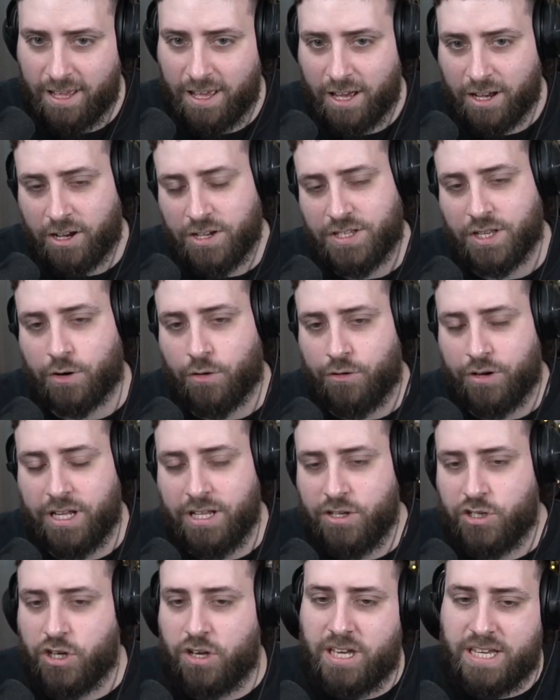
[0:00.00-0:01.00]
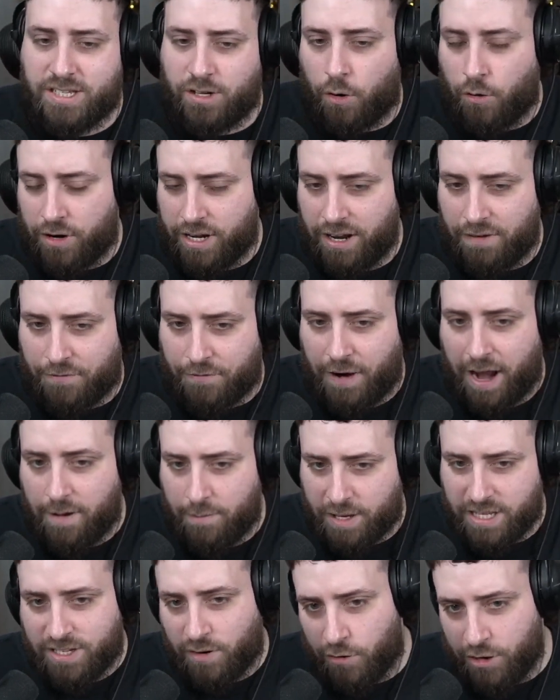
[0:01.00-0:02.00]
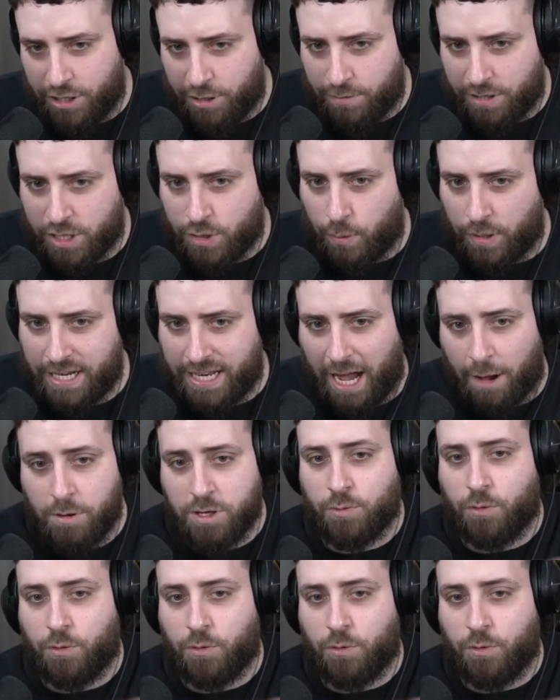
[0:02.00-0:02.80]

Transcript: Because the Greninja is already a threat. He's already doing the 20 damage.